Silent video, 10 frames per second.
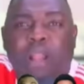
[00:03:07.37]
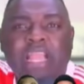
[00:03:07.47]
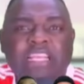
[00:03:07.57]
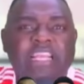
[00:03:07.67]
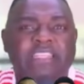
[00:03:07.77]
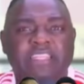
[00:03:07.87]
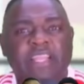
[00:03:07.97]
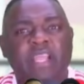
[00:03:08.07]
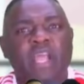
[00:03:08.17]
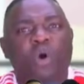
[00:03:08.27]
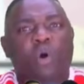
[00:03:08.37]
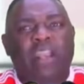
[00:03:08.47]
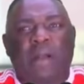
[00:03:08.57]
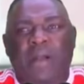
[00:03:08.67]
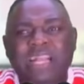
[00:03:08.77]
de akire or
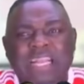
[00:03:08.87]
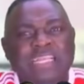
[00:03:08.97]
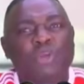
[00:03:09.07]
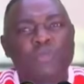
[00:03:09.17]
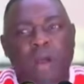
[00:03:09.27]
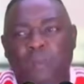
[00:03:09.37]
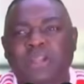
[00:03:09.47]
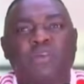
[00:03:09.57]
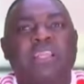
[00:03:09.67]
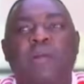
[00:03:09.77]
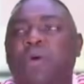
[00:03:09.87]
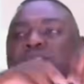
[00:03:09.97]
nam ha Daddy Lumba obo so de nam so no